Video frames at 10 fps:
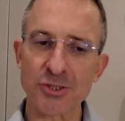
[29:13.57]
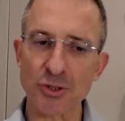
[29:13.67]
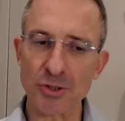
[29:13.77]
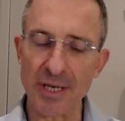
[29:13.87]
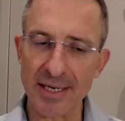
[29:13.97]

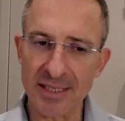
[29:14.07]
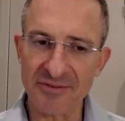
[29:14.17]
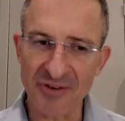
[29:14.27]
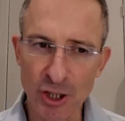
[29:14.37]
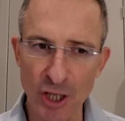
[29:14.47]
so,
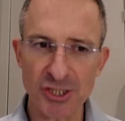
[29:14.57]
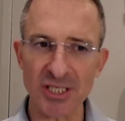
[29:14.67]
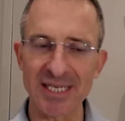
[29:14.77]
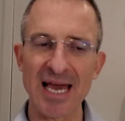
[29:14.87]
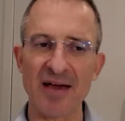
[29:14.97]
and if I
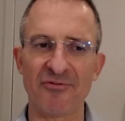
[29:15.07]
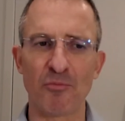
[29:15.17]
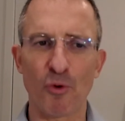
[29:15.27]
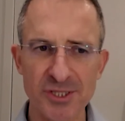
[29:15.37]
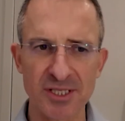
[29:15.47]
constantly
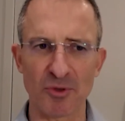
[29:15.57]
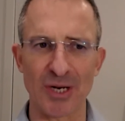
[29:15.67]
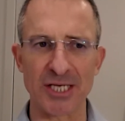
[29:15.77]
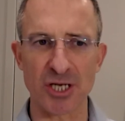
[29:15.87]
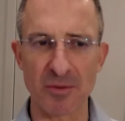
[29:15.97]
have more
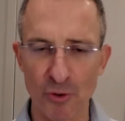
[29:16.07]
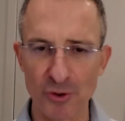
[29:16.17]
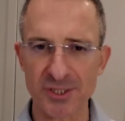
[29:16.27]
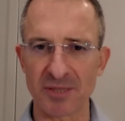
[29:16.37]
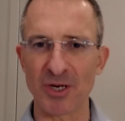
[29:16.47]
stimulation,
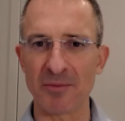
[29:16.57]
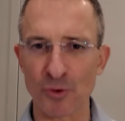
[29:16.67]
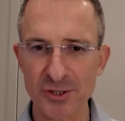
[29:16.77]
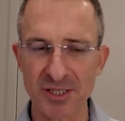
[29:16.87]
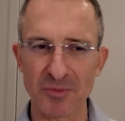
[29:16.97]
more
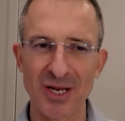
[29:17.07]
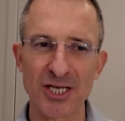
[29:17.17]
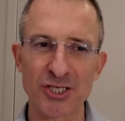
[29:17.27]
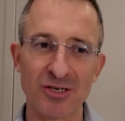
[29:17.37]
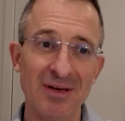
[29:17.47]
stimulation, more
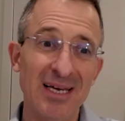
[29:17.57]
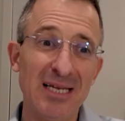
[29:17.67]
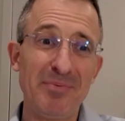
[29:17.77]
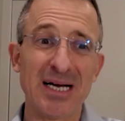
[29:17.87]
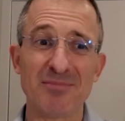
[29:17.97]
stimulation,
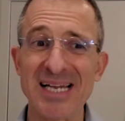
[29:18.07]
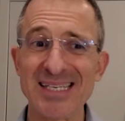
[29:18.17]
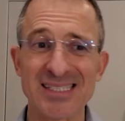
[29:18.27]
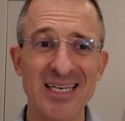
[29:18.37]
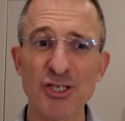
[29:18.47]
it becomes
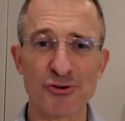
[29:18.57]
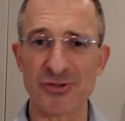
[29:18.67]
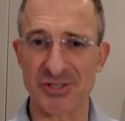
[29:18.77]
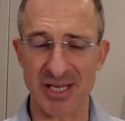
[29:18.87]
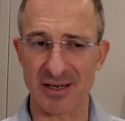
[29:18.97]
less
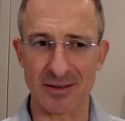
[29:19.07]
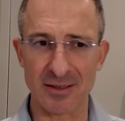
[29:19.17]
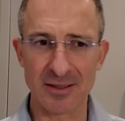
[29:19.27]
interesting.